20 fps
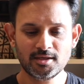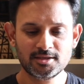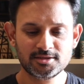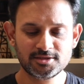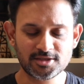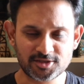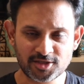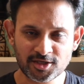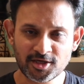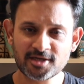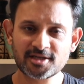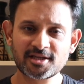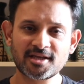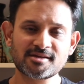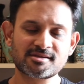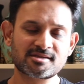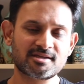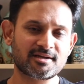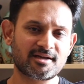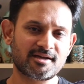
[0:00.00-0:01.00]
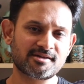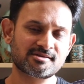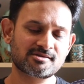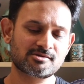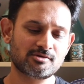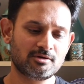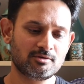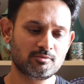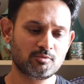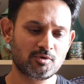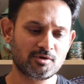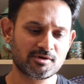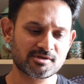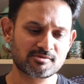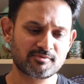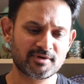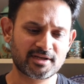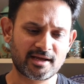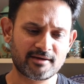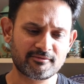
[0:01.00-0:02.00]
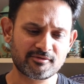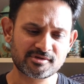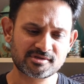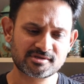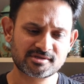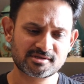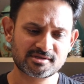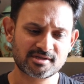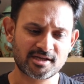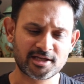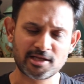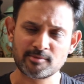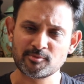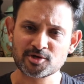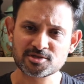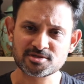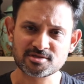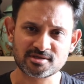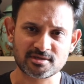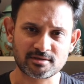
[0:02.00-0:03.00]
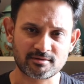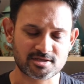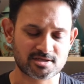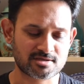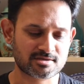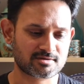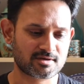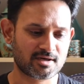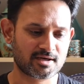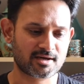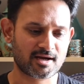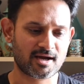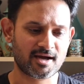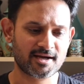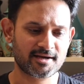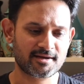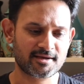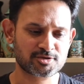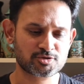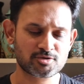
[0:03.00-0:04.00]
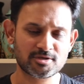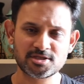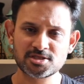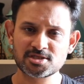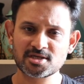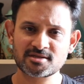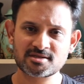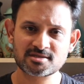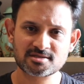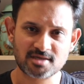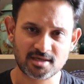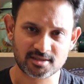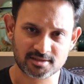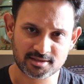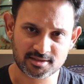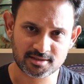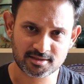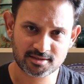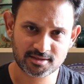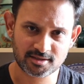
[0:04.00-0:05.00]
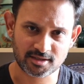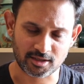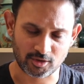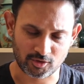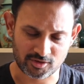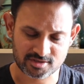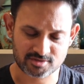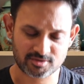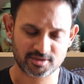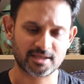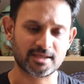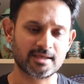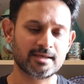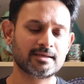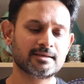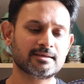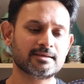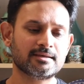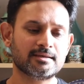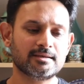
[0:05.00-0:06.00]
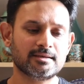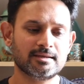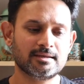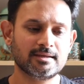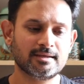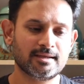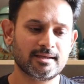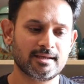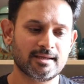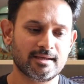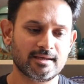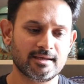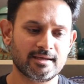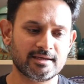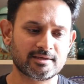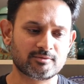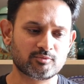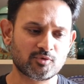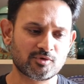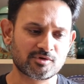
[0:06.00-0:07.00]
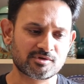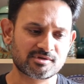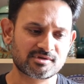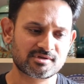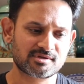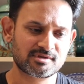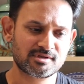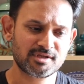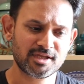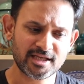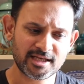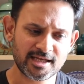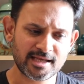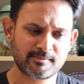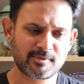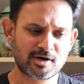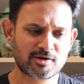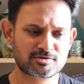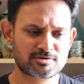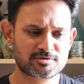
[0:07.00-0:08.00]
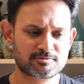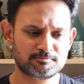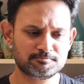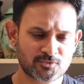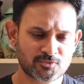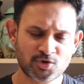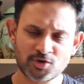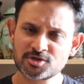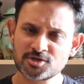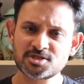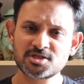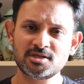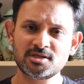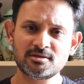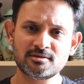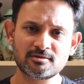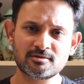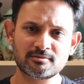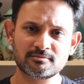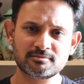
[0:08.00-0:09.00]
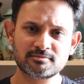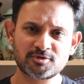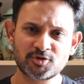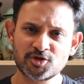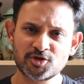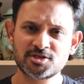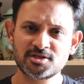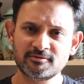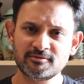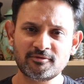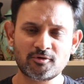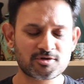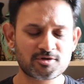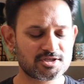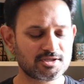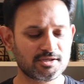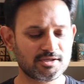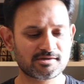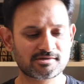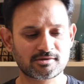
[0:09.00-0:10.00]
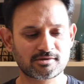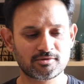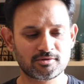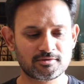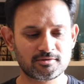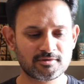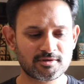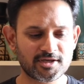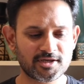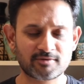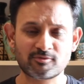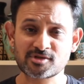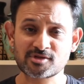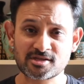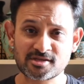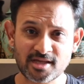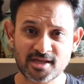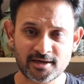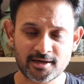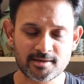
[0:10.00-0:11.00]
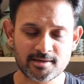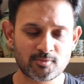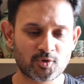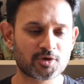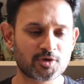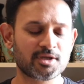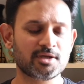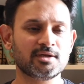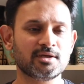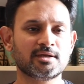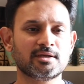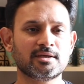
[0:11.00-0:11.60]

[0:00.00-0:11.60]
The third case that I saw was when I was an emergency registrar. I had actually just started in Australia. It was nearly about 13, 14 years ago. It was a Saturday morning.